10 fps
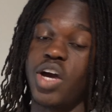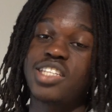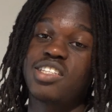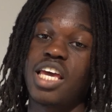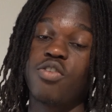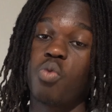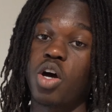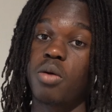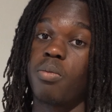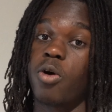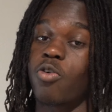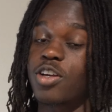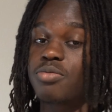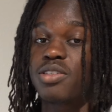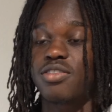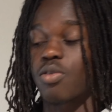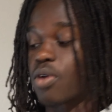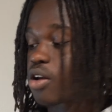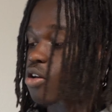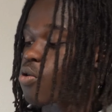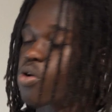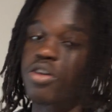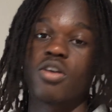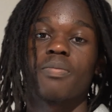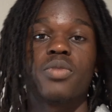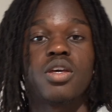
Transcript: hesitate if you want them. Christmas is around the corner.